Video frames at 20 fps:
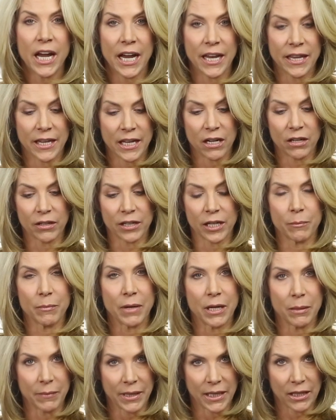And then I'll get
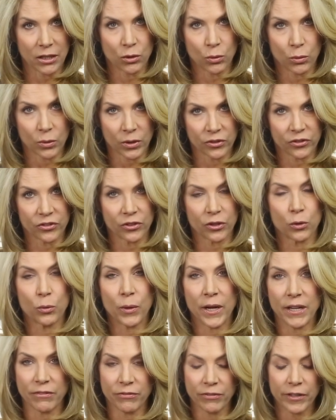my main course. So
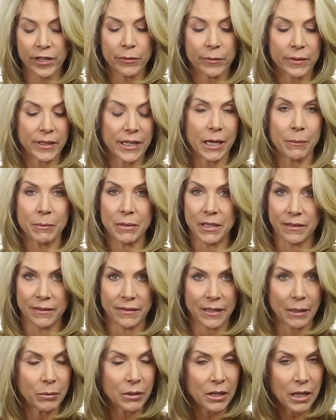quite frequently, I'm gonna
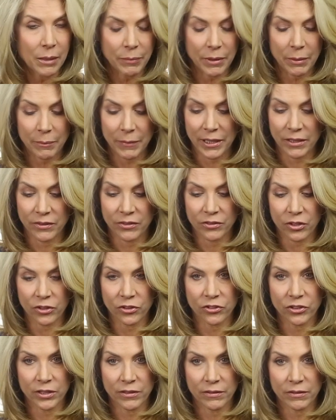double up on my
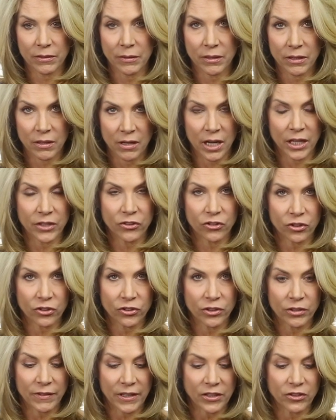starchy,
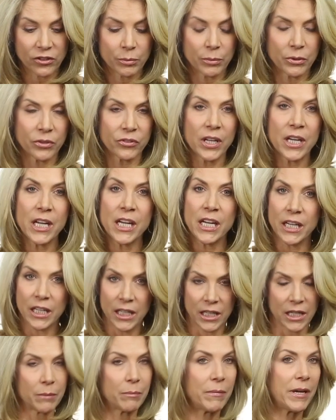non-starchy vegetables,
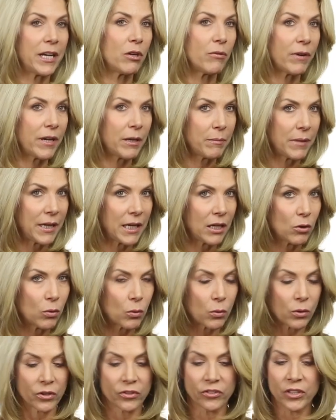get my great main
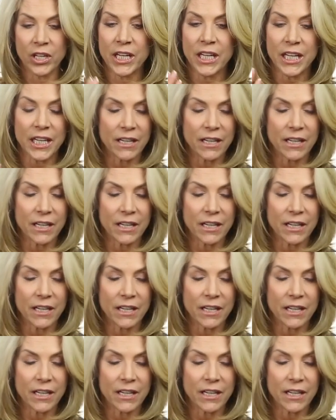course.